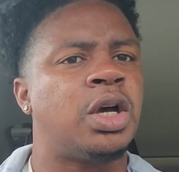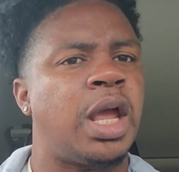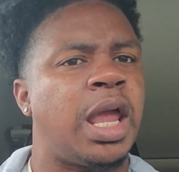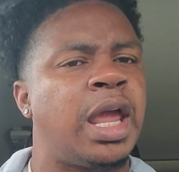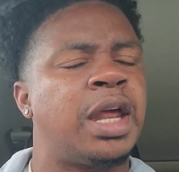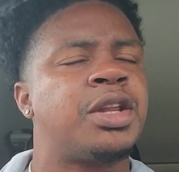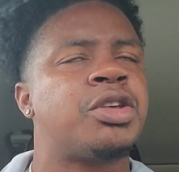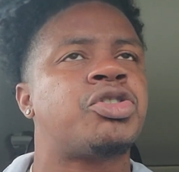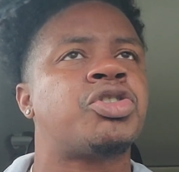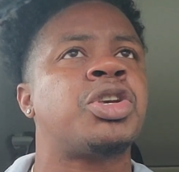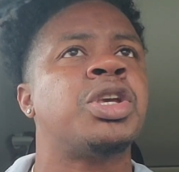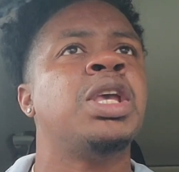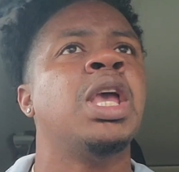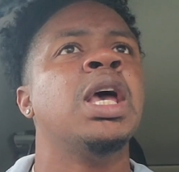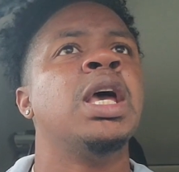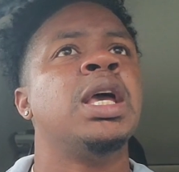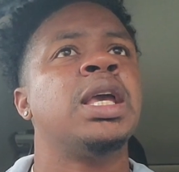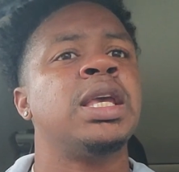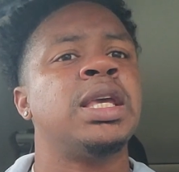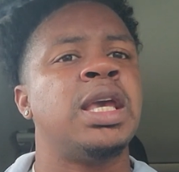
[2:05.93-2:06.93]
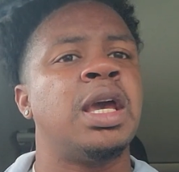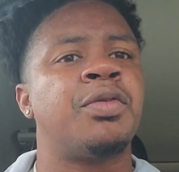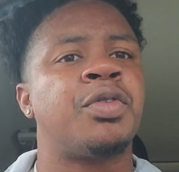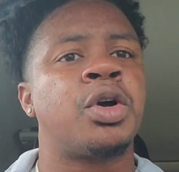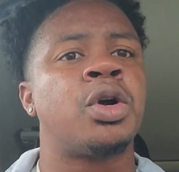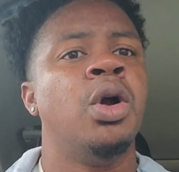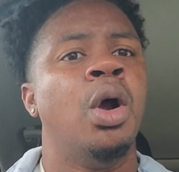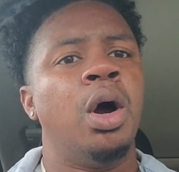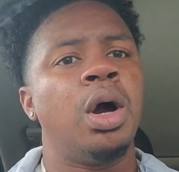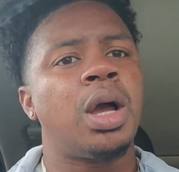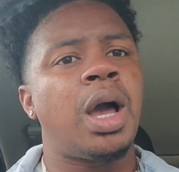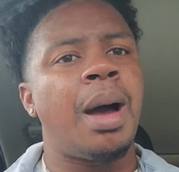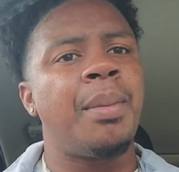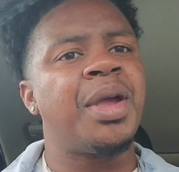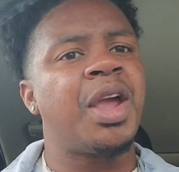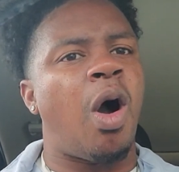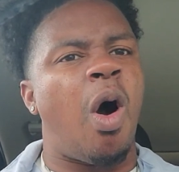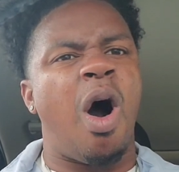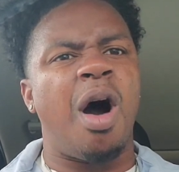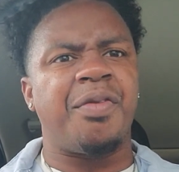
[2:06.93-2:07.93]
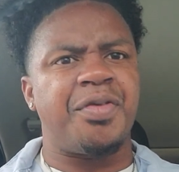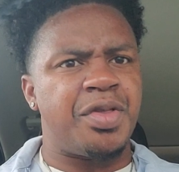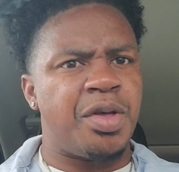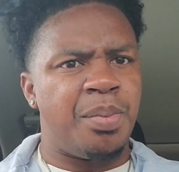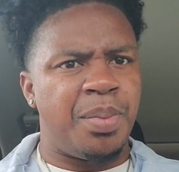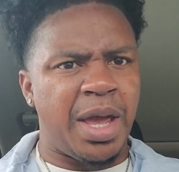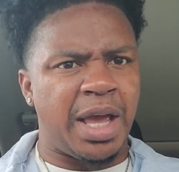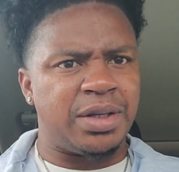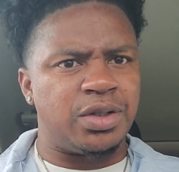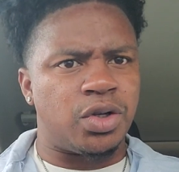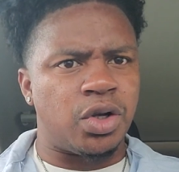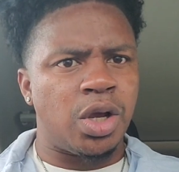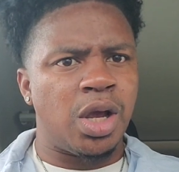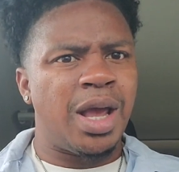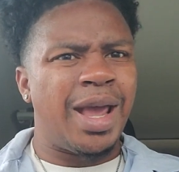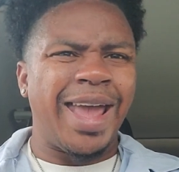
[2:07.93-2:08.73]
energy giver coming off the bench.